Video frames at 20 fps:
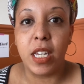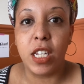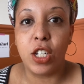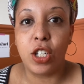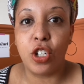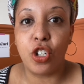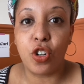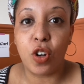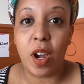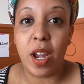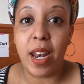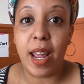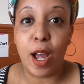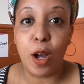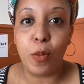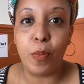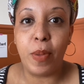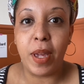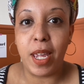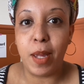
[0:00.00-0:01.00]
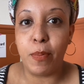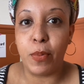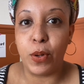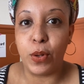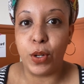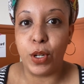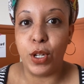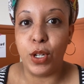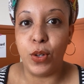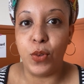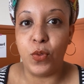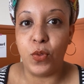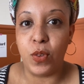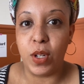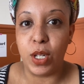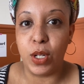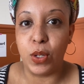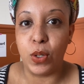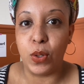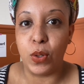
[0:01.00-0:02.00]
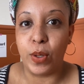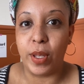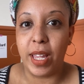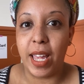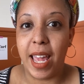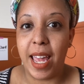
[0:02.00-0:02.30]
to try and help people who feel